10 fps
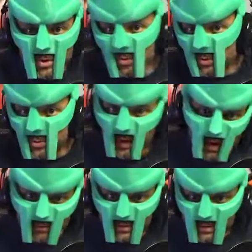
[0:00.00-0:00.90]
which would
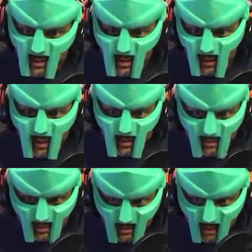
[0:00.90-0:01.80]
have this DLL as an
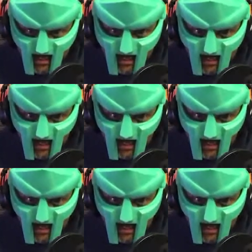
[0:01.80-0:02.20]
example.